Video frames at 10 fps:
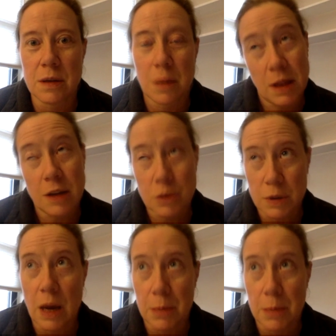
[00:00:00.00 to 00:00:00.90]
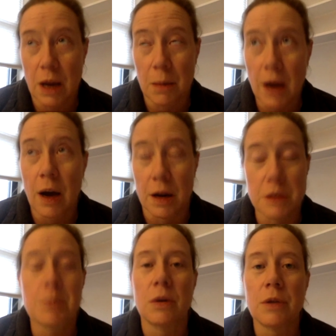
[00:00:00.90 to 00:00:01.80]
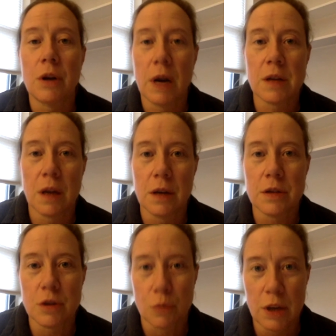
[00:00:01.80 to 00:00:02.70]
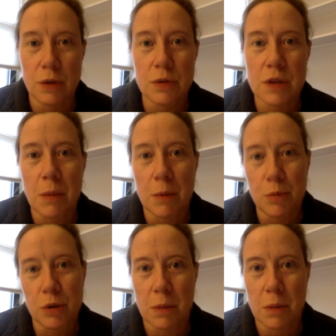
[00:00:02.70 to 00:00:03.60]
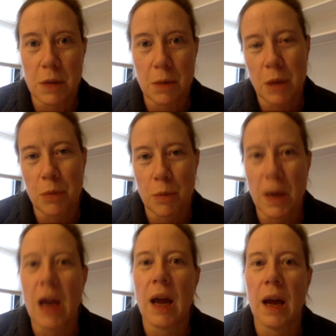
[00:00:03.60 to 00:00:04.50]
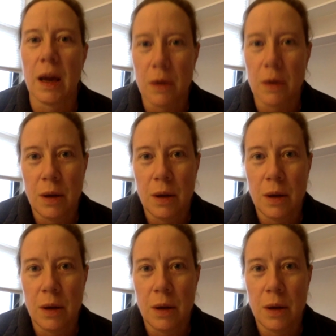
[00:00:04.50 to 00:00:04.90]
I mean, that's what's happening at my hospital. They're asking us to reuse them and put them in a paper bag.